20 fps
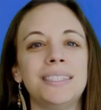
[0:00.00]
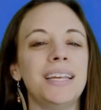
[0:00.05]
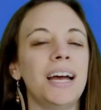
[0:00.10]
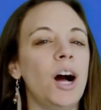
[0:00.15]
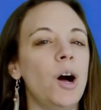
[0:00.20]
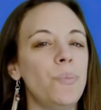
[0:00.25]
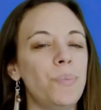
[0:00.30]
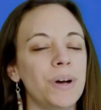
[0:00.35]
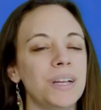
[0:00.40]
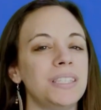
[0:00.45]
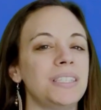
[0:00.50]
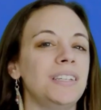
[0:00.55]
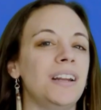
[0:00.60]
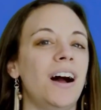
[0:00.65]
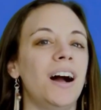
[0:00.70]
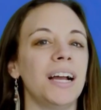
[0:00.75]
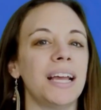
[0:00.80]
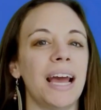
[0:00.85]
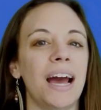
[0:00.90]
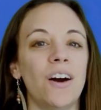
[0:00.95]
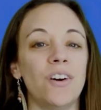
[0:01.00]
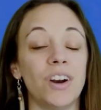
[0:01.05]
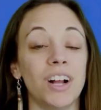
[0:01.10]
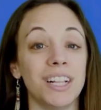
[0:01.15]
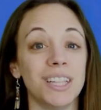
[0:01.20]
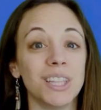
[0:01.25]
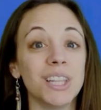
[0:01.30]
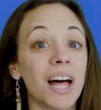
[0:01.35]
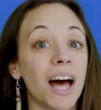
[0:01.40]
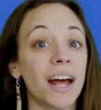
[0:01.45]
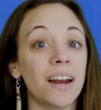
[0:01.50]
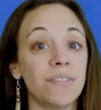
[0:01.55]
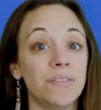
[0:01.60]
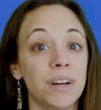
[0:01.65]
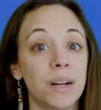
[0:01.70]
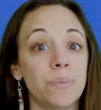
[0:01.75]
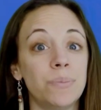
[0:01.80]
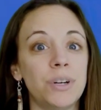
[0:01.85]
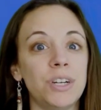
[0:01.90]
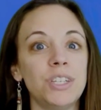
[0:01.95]
to help us knock out a lot of
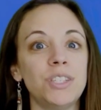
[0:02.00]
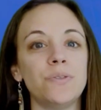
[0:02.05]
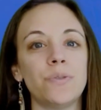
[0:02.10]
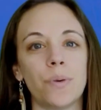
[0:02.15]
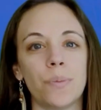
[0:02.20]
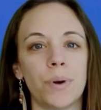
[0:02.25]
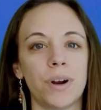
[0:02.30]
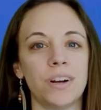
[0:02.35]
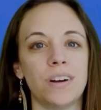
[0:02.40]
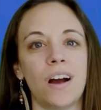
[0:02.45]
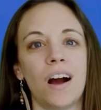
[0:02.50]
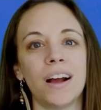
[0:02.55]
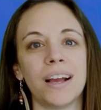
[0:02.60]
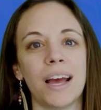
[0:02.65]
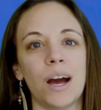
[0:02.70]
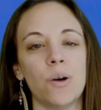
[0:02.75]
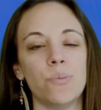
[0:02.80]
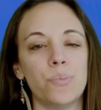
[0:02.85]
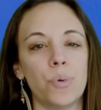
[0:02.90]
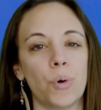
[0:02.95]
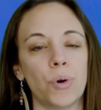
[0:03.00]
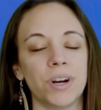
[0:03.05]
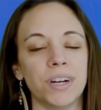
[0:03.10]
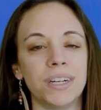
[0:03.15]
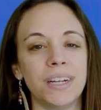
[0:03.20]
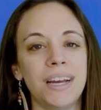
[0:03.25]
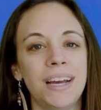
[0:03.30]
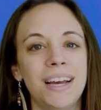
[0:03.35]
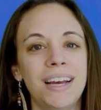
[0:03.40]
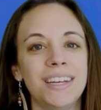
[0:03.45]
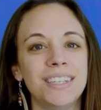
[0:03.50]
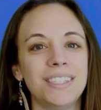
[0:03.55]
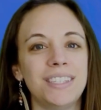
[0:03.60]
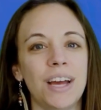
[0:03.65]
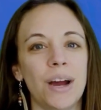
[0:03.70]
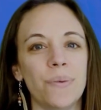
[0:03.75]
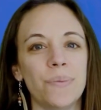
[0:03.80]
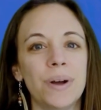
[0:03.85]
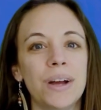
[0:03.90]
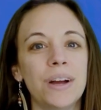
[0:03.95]
numbers from our knockout board? So